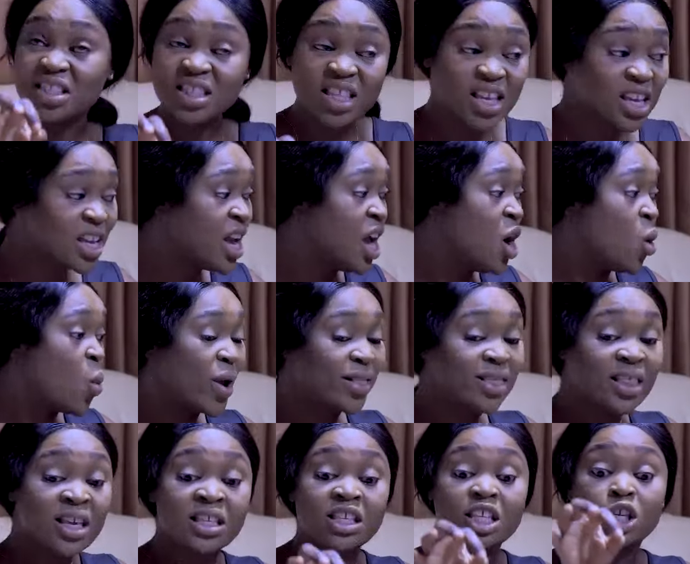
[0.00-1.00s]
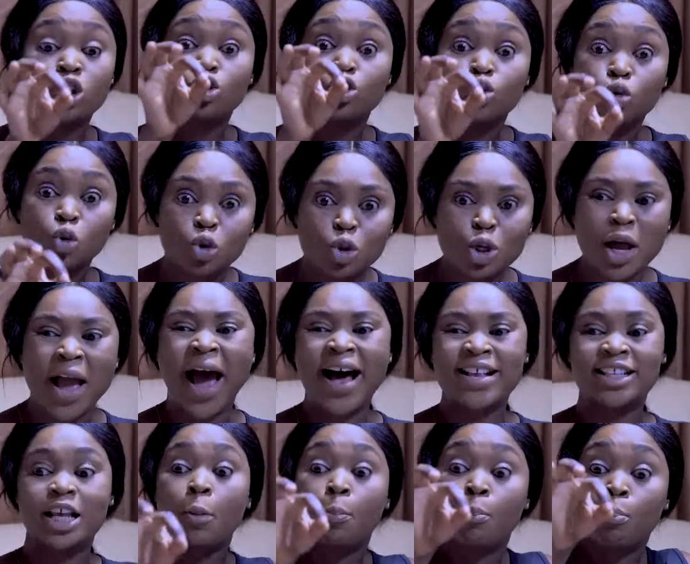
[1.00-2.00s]
everything were things he
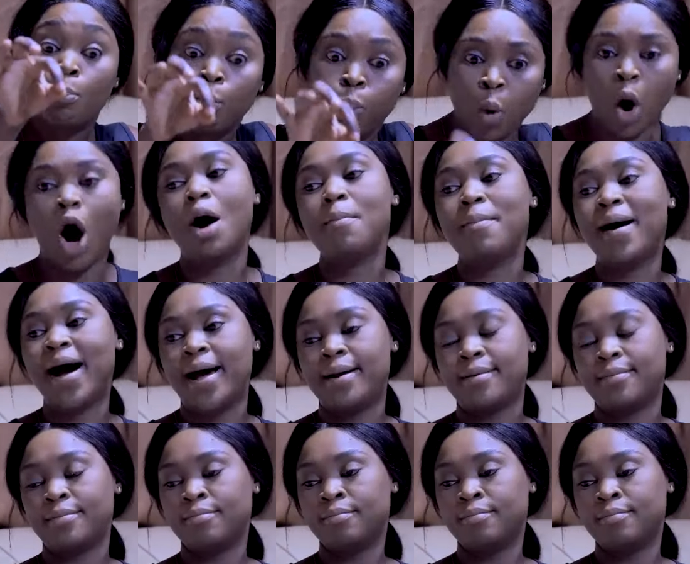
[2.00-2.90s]
used as a poor